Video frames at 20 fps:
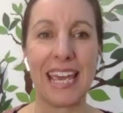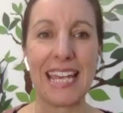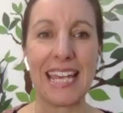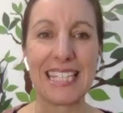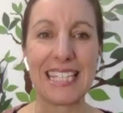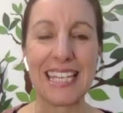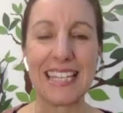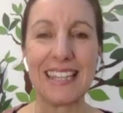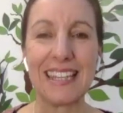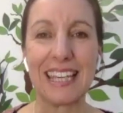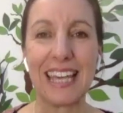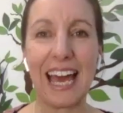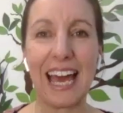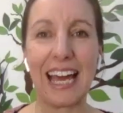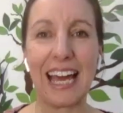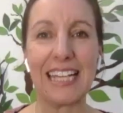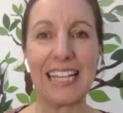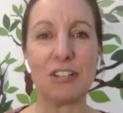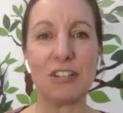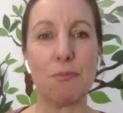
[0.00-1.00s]
It's in the
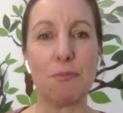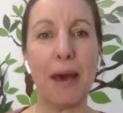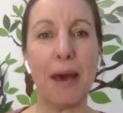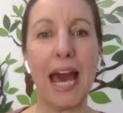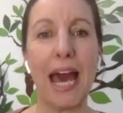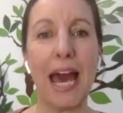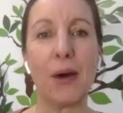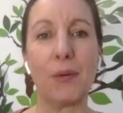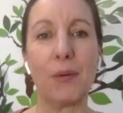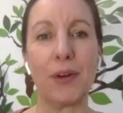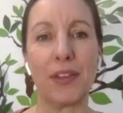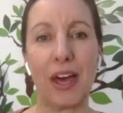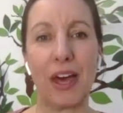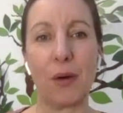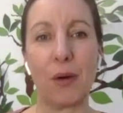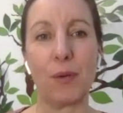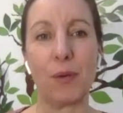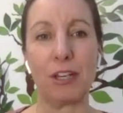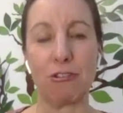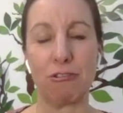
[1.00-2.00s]
kind of power
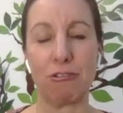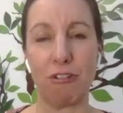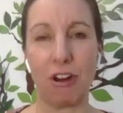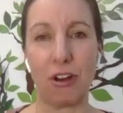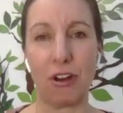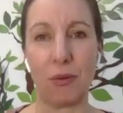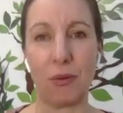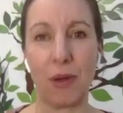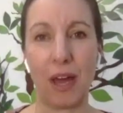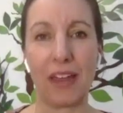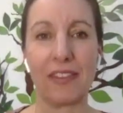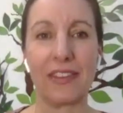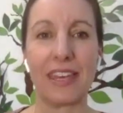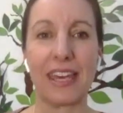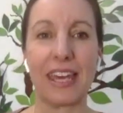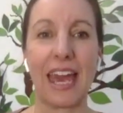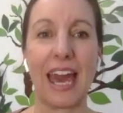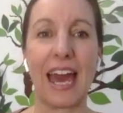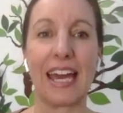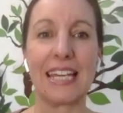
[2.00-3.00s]
that we grow and
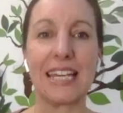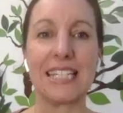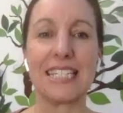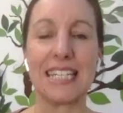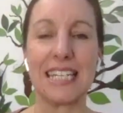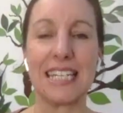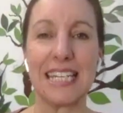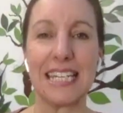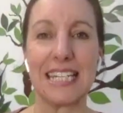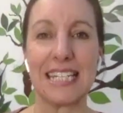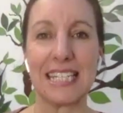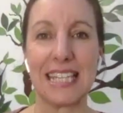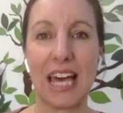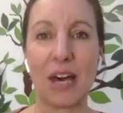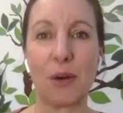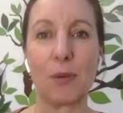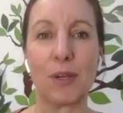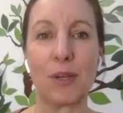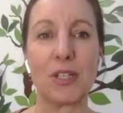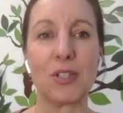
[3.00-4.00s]
the ideas
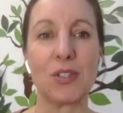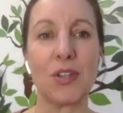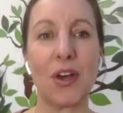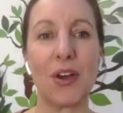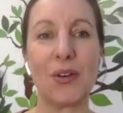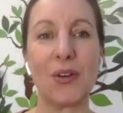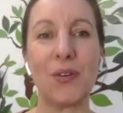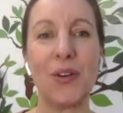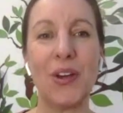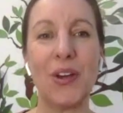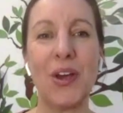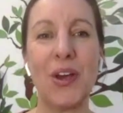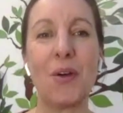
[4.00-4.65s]
that we sow